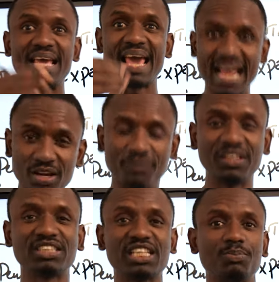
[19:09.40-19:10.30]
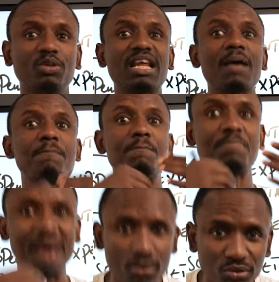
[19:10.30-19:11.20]
the end of the 6 months,
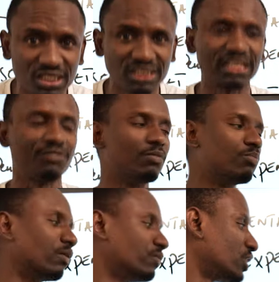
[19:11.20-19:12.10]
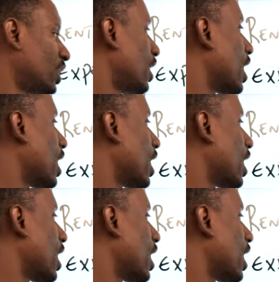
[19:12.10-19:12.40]
about the 7 months,